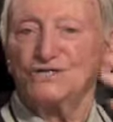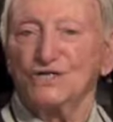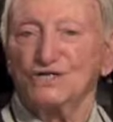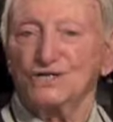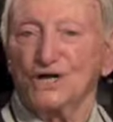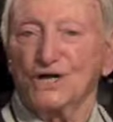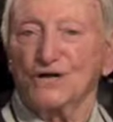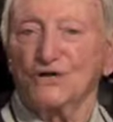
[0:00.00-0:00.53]

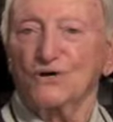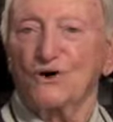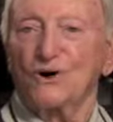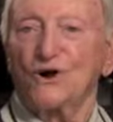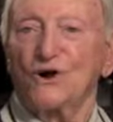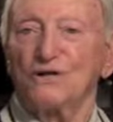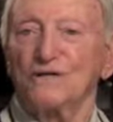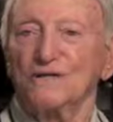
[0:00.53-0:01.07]
Just got a
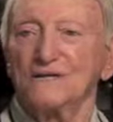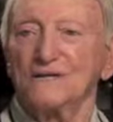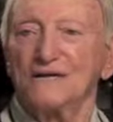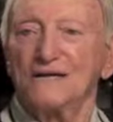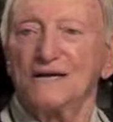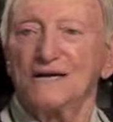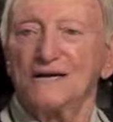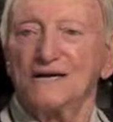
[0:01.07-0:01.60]
call
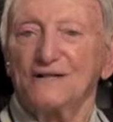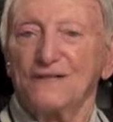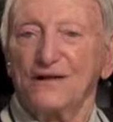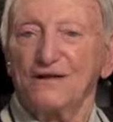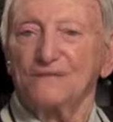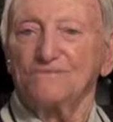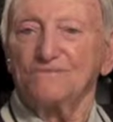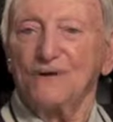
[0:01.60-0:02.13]

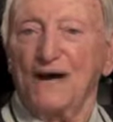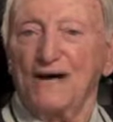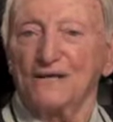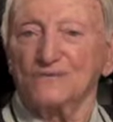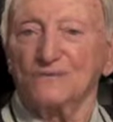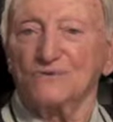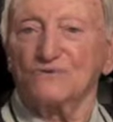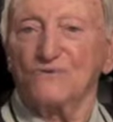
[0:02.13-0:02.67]
that he
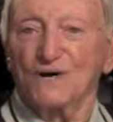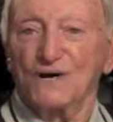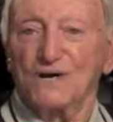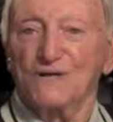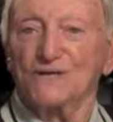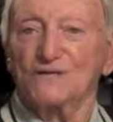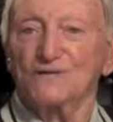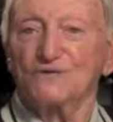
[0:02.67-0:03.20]
passed
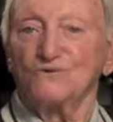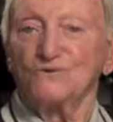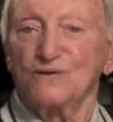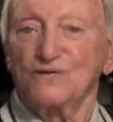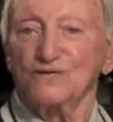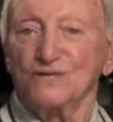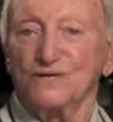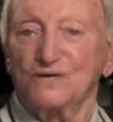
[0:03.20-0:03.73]
away two
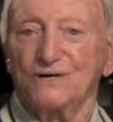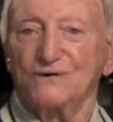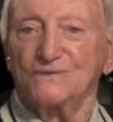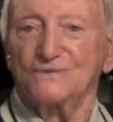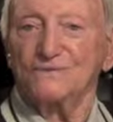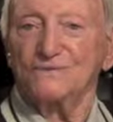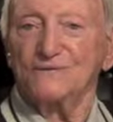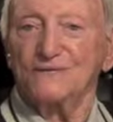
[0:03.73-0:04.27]
weeks
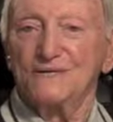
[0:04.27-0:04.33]
ago.